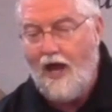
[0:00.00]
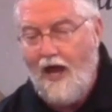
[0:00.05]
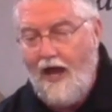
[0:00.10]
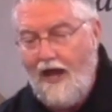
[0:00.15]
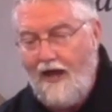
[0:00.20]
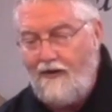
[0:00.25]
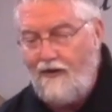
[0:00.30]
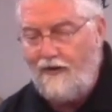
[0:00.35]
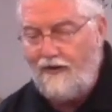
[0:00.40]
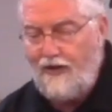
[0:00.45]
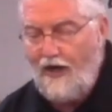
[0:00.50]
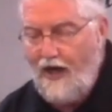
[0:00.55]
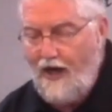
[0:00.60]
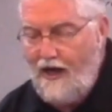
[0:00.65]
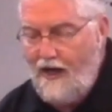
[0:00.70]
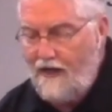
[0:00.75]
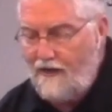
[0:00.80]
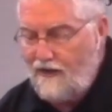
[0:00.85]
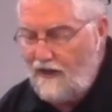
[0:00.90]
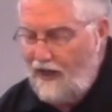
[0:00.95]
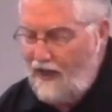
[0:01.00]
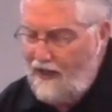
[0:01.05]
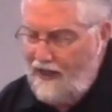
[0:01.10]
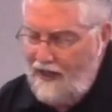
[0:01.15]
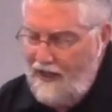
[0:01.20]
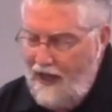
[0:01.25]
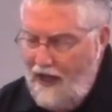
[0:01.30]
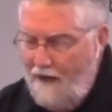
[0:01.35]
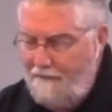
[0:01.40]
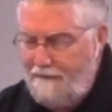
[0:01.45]
And there's hug. Can
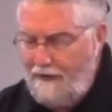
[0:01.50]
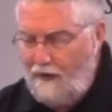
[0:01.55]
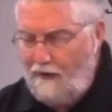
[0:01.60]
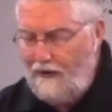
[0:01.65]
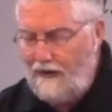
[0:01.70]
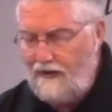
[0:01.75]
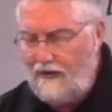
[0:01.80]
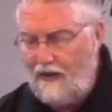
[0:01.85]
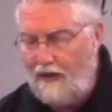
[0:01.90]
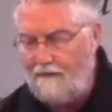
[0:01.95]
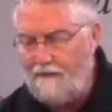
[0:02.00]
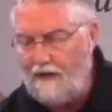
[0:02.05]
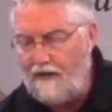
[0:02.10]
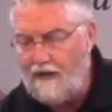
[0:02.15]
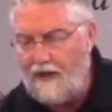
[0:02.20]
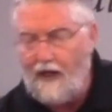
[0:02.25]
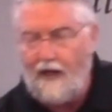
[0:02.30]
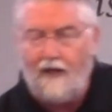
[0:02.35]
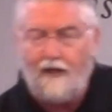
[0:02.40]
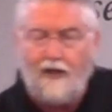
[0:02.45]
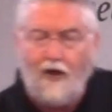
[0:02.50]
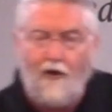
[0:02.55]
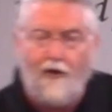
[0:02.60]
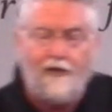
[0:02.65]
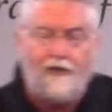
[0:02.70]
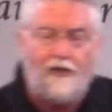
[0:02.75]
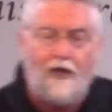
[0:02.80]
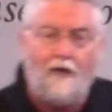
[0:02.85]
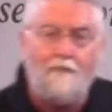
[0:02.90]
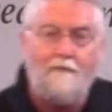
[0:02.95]
I help you with something? Can I
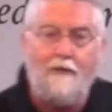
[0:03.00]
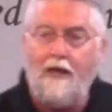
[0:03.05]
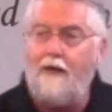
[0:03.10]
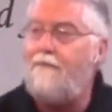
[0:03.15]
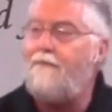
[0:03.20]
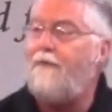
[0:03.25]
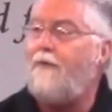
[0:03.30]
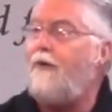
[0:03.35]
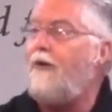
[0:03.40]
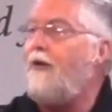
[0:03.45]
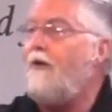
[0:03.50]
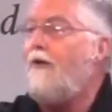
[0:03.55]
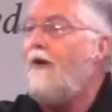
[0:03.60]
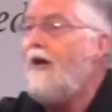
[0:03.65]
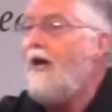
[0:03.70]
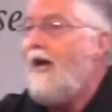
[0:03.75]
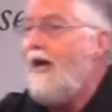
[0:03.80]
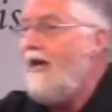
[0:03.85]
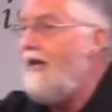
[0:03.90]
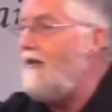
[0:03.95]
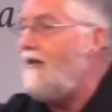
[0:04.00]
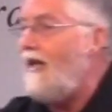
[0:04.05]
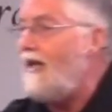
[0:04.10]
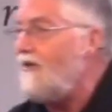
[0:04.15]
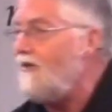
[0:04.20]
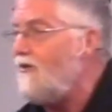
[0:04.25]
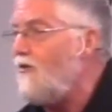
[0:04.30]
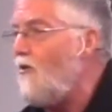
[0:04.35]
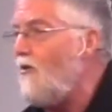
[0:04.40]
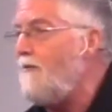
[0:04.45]
carry something in for you? And
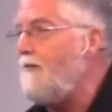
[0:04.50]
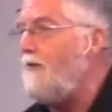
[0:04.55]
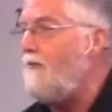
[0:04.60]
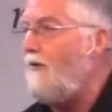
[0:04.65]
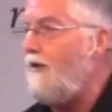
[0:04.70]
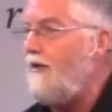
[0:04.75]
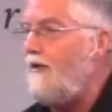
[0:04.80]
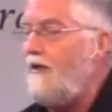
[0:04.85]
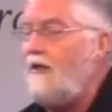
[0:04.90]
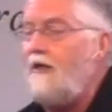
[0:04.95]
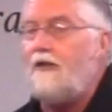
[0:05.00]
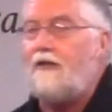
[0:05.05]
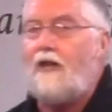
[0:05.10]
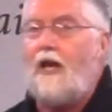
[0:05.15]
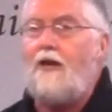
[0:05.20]
that's normally what it is.